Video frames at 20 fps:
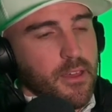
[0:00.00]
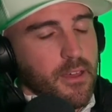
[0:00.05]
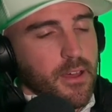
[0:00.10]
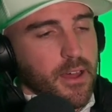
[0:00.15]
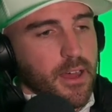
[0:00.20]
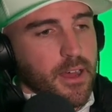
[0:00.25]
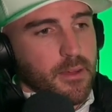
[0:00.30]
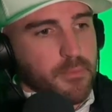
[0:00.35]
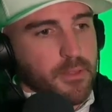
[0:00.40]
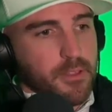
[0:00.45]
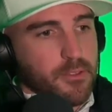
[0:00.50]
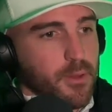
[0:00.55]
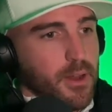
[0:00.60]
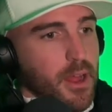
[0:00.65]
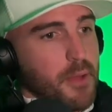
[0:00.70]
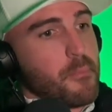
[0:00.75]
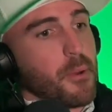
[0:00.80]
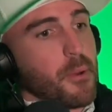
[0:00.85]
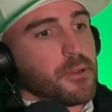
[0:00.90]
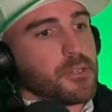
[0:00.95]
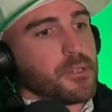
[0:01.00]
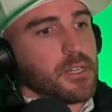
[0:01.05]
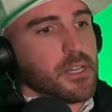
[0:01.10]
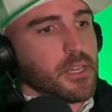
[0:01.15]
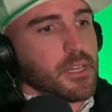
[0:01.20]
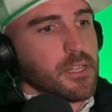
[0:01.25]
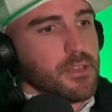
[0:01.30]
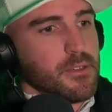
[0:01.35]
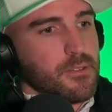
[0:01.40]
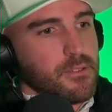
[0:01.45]
That's what I
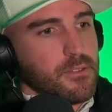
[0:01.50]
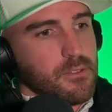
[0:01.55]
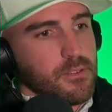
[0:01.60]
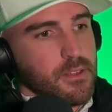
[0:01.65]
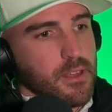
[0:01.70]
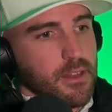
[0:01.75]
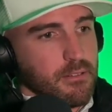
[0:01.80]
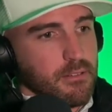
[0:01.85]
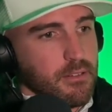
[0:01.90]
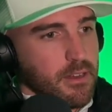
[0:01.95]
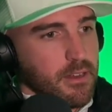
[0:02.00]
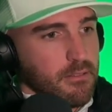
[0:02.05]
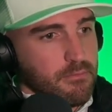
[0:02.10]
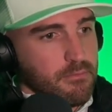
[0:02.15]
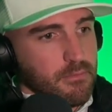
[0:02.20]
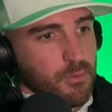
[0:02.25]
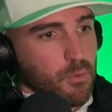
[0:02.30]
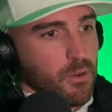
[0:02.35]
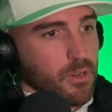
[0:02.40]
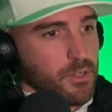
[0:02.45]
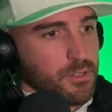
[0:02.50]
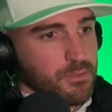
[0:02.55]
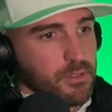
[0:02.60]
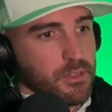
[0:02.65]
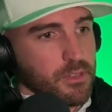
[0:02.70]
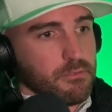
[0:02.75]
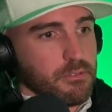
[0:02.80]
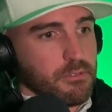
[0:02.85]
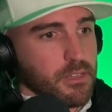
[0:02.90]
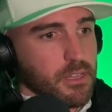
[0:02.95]
personally use, and it works
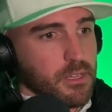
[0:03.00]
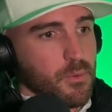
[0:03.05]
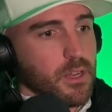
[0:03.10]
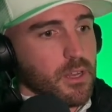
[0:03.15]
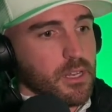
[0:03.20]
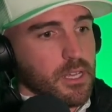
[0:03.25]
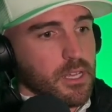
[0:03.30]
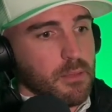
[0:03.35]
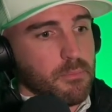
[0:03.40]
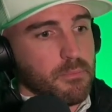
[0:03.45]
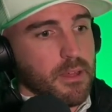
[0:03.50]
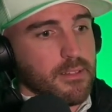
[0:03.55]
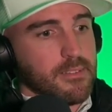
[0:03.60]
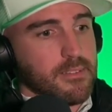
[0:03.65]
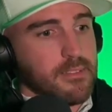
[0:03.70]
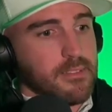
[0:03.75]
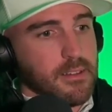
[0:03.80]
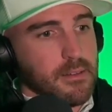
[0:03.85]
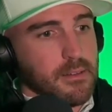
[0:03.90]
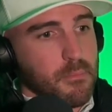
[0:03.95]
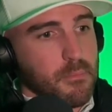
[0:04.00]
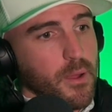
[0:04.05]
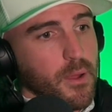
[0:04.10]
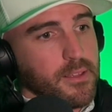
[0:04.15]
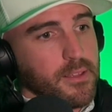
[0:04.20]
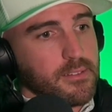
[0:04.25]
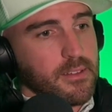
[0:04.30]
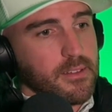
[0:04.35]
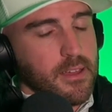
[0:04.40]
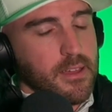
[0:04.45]
really really well to keep that seed
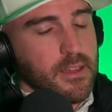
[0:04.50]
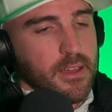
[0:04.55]
moist,